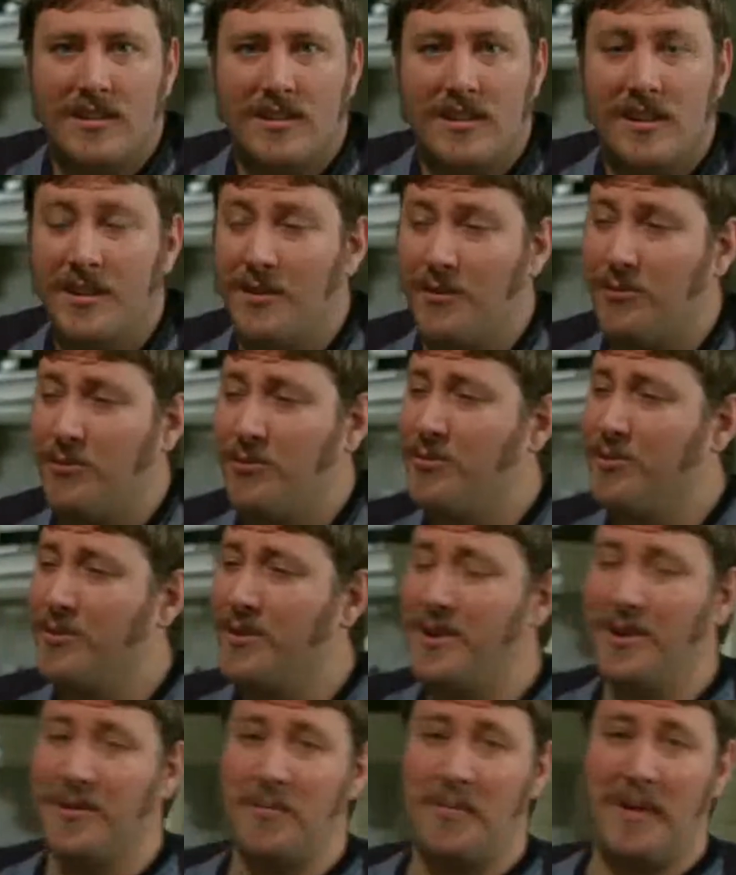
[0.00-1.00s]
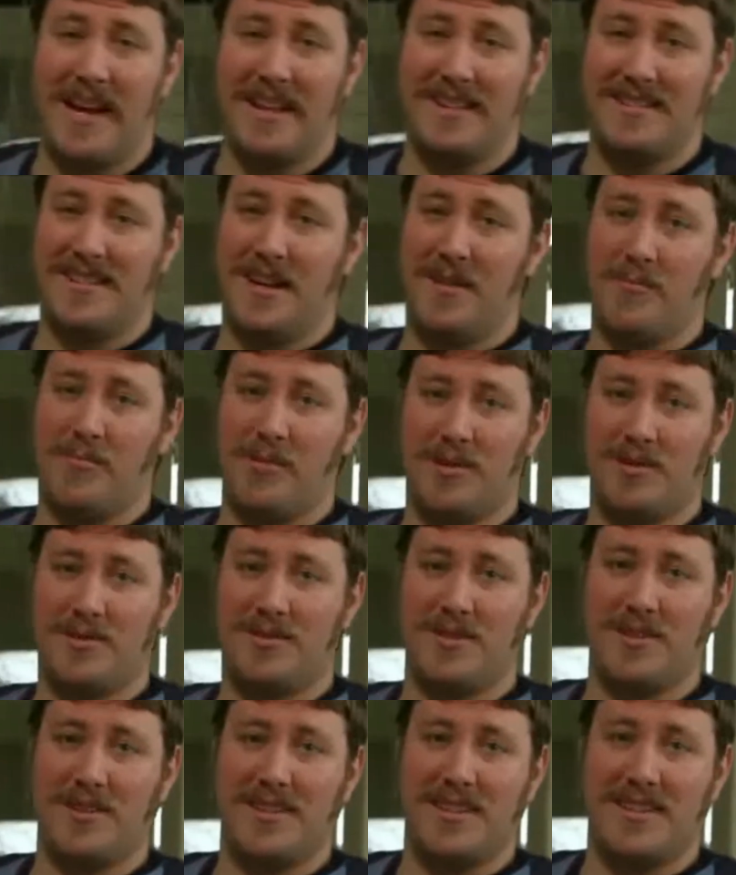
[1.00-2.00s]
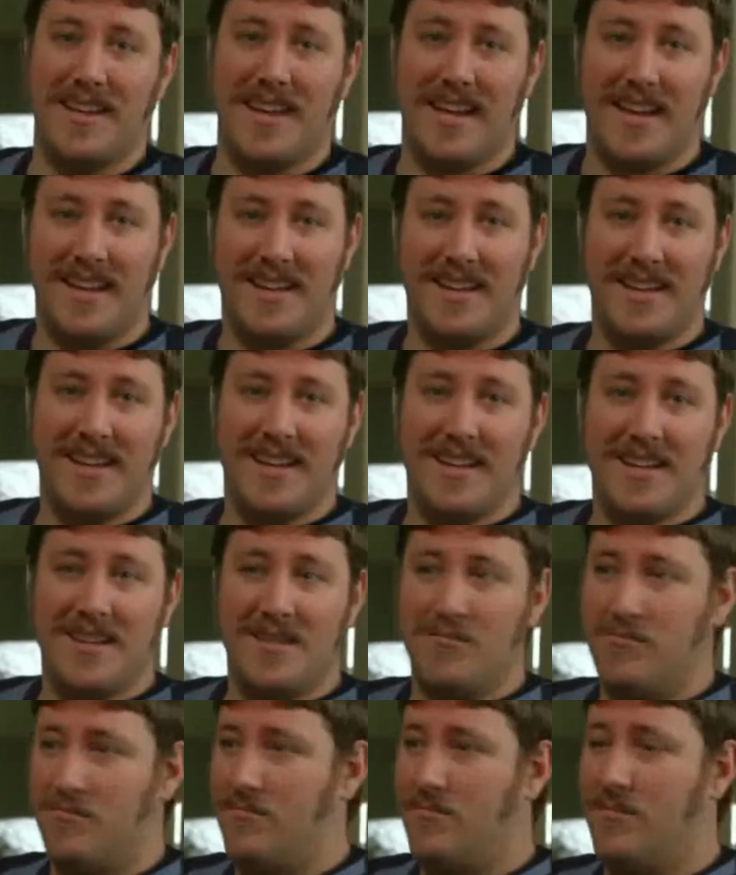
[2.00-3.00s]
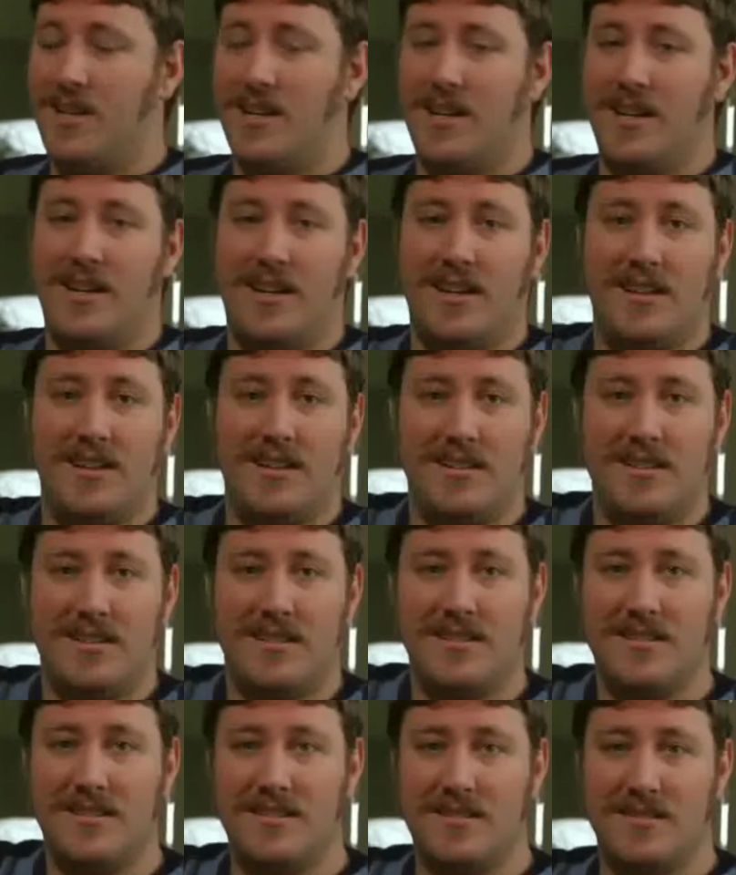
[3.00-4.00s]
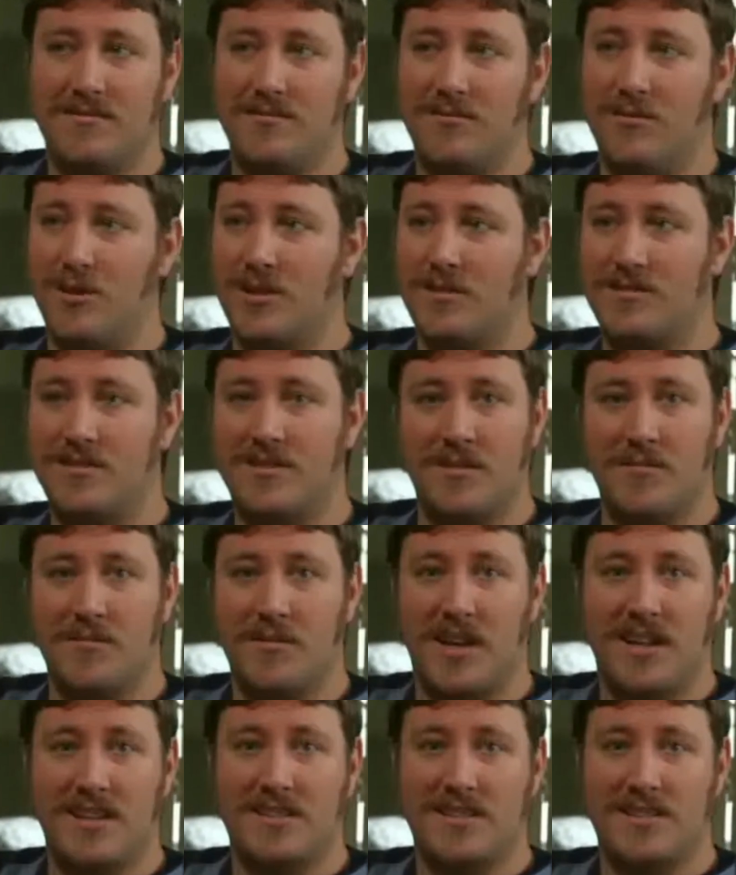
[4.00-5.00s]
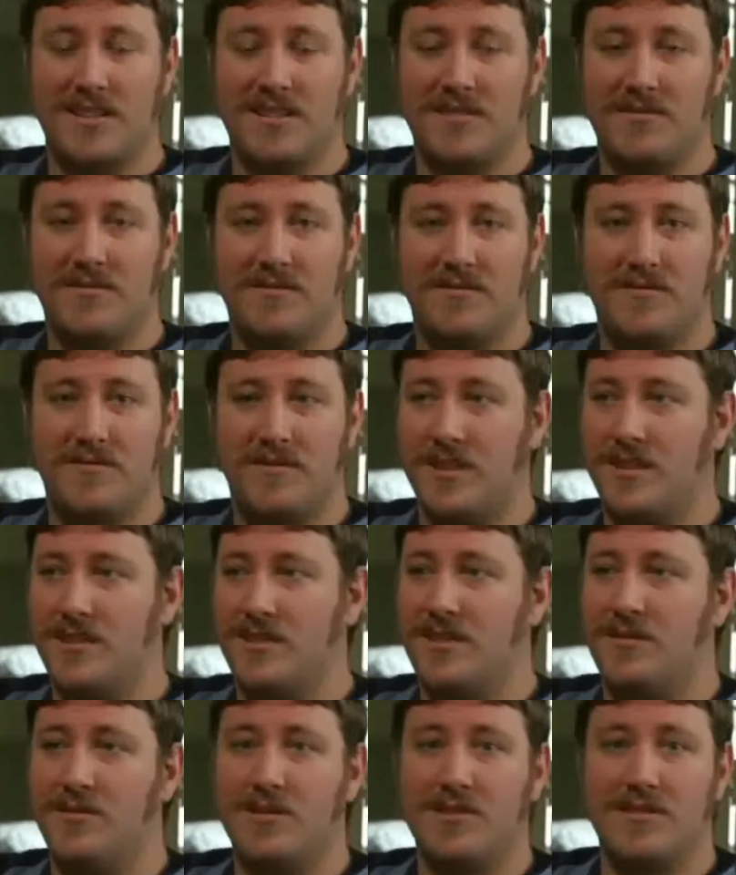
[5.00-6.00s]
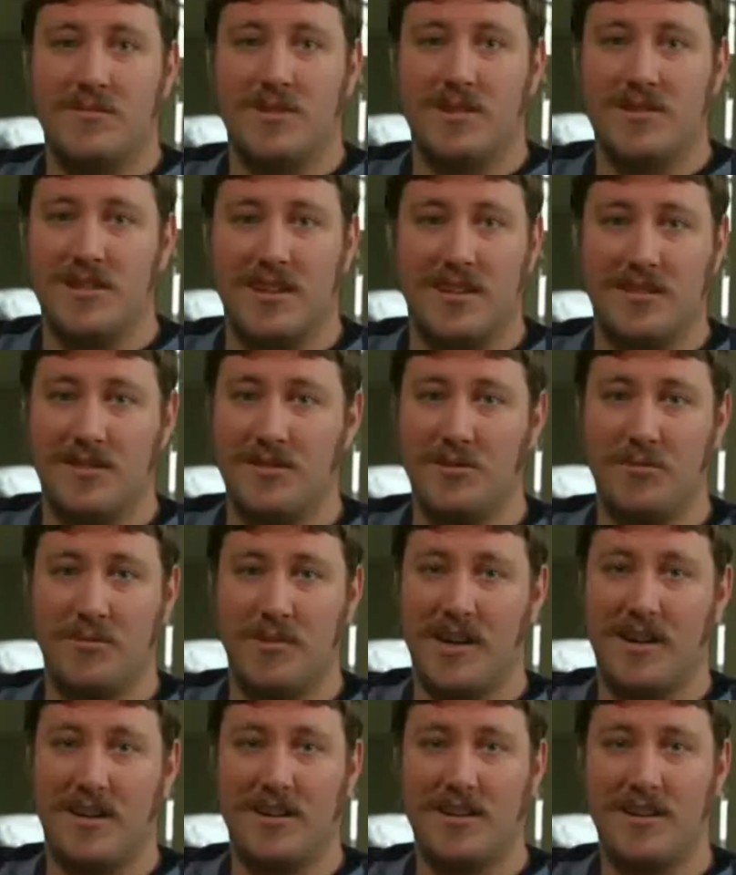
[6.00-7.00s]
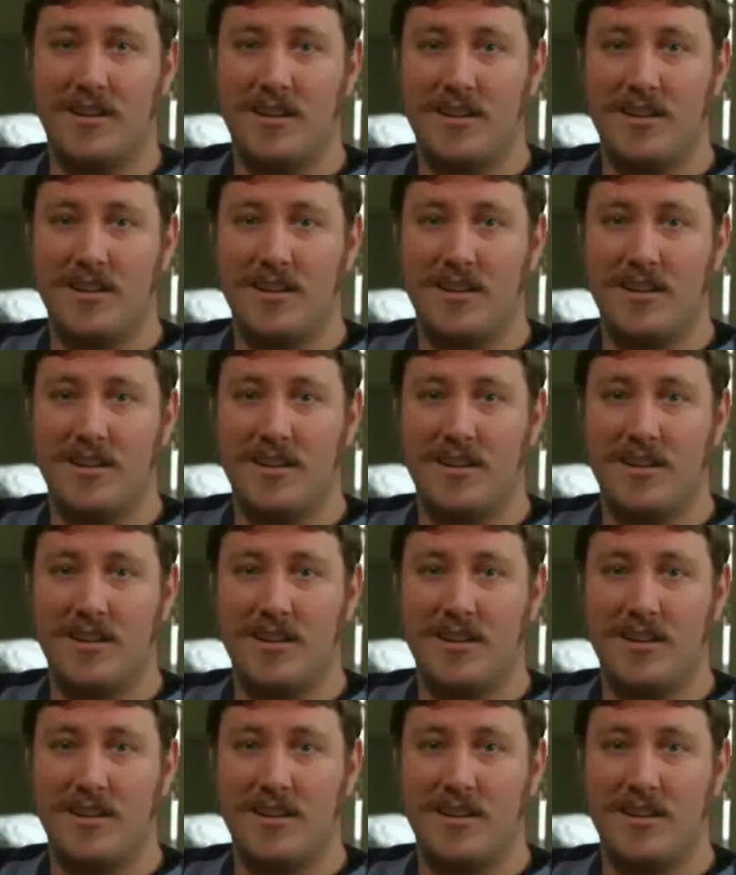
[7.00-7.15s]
Had a real bad temper during the day, but I worked some nights and I figured there wasn't much I could do about it.